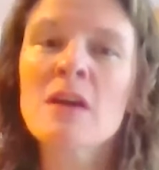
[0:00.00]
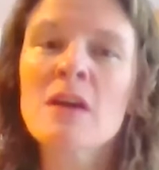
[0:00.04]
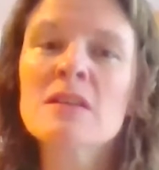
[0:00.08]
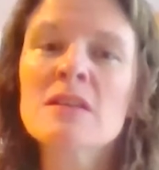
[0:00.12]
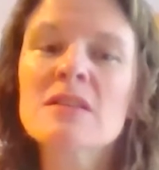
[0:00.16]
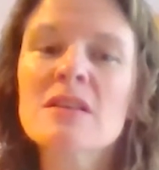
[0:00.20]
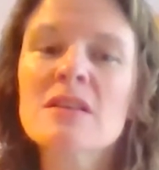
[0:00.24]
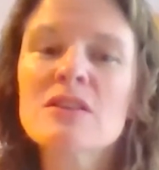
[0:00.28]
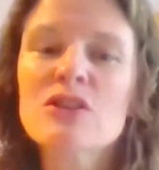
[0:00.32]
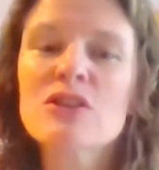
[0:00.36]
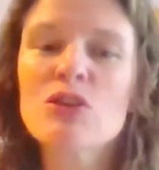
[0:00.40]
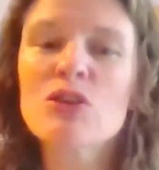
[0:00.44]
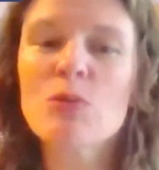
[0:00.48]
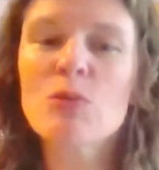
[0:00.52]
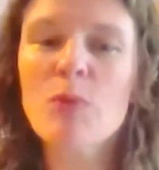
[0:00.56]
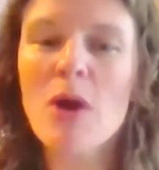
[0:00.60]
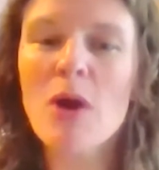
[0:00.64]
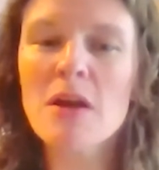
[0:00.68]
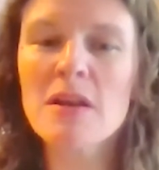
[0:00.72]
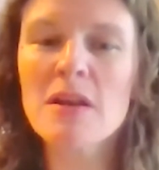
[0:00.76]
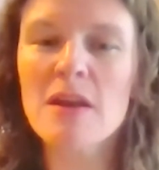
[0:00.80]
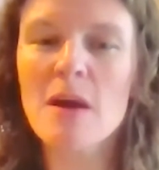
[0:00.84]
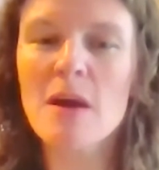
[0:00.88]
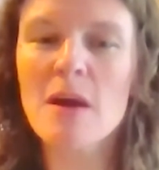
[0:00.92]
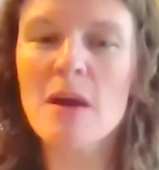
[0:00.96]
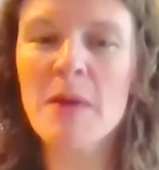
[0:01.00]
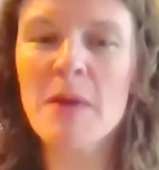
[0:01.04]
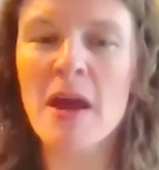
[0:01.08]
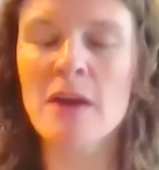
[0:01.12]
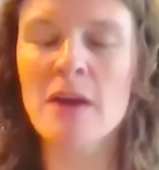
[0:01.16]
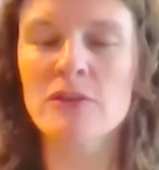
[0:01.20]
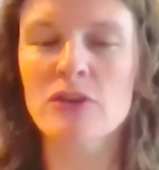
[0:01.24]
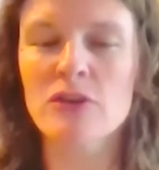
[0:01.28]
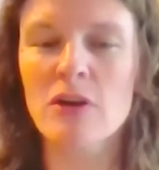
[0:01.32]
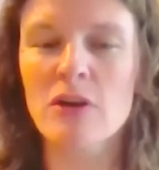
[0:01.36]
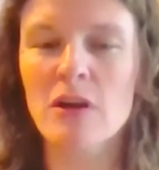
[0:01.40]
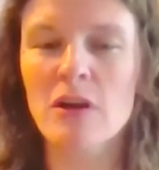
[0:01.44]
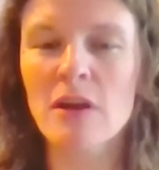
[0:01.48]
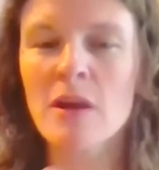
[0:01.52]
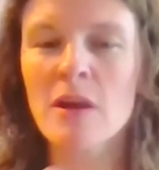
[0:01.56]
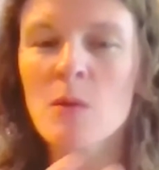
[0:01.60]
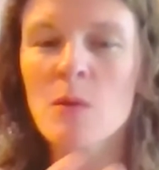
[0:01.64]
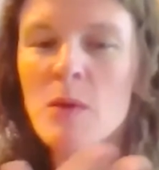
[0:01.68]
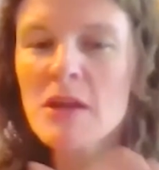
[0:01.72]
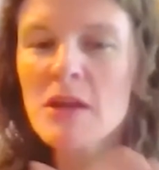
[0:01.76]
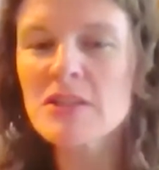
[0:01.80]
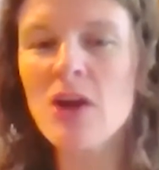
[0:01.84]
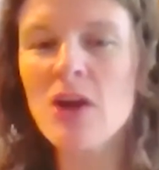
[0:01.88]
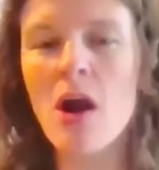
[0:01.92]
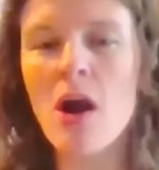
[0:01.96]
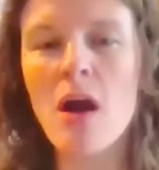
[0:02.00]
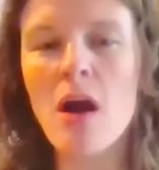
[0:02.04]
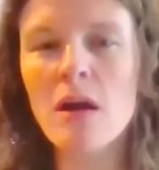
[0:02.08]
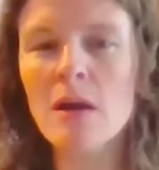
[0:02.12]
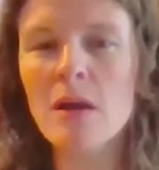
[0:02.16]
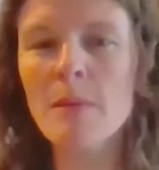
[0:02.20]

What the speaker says: Since you brought it up, Kendra, can we talk